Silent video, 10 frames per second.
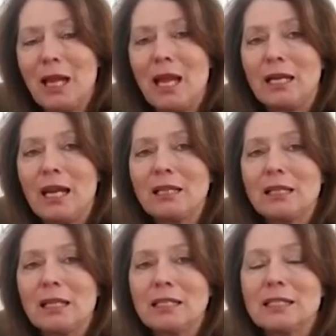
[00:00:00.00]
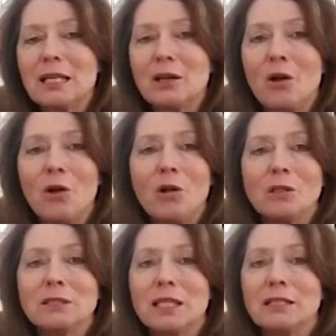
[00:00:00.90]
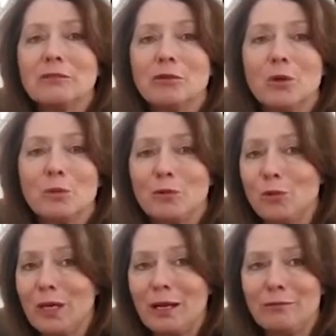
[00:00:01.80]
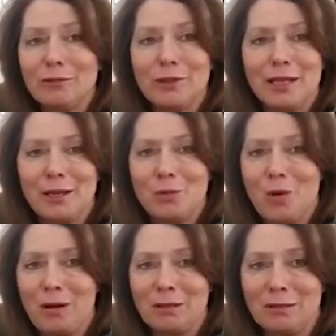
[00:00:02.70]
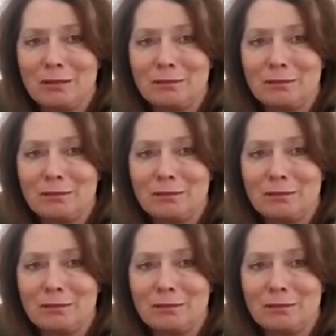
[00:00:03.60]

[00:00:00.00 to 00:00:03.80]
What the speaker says: and Athenites can all take the form of whatever they want.